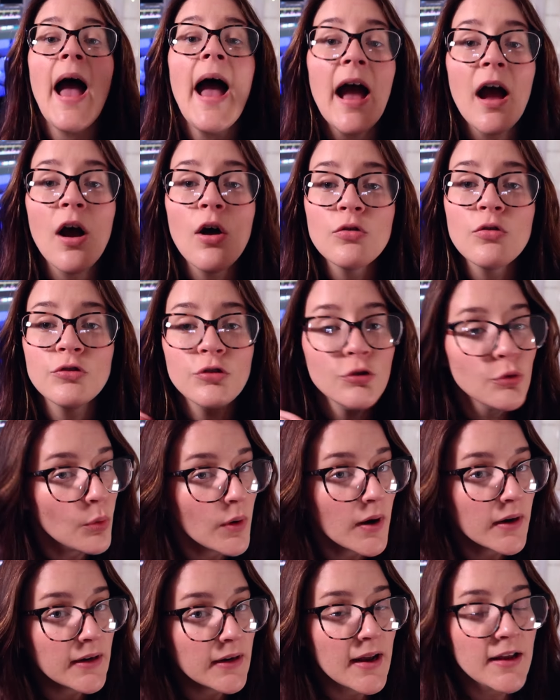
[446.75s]
How do you
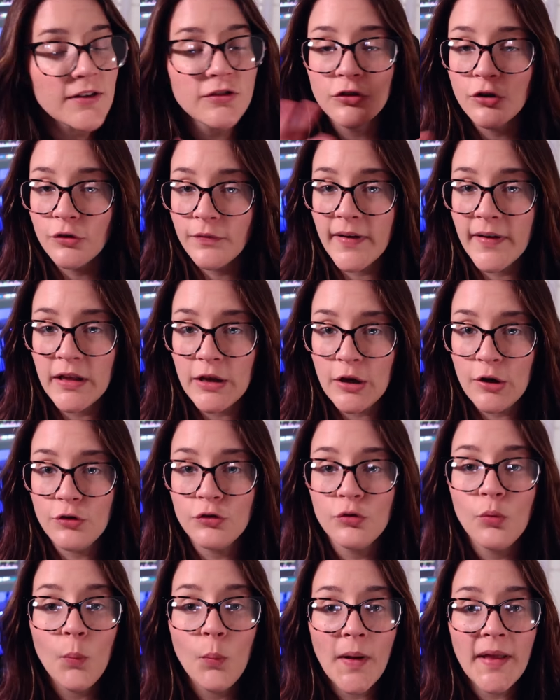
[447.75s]
organize your
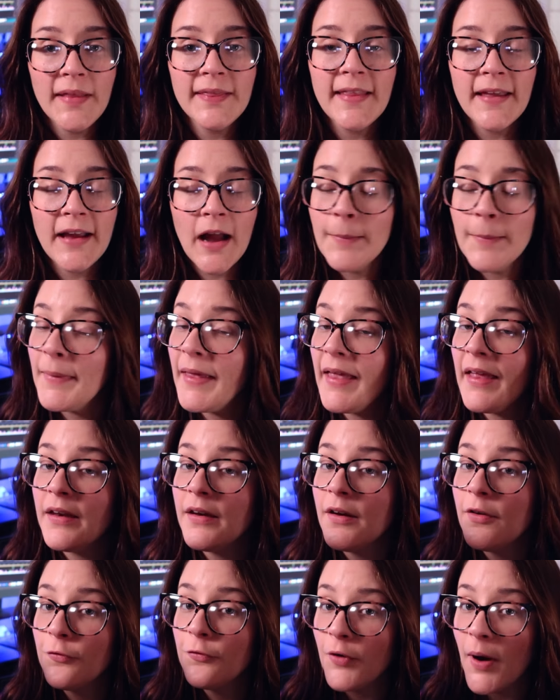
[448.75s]
videos when they come
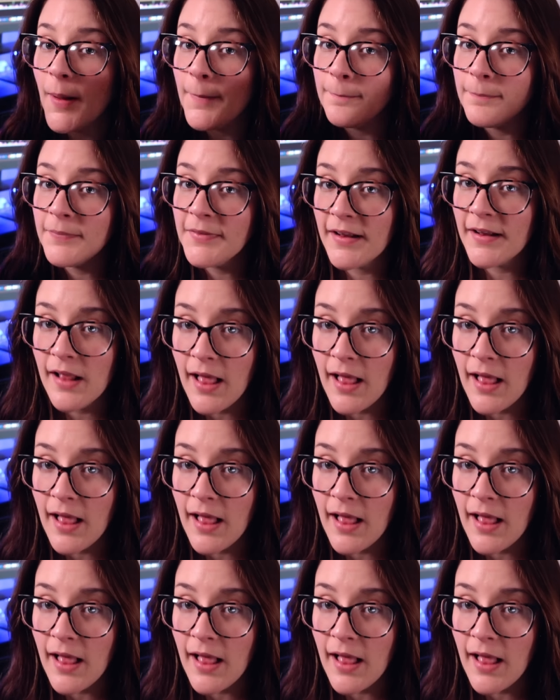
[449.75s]
in from the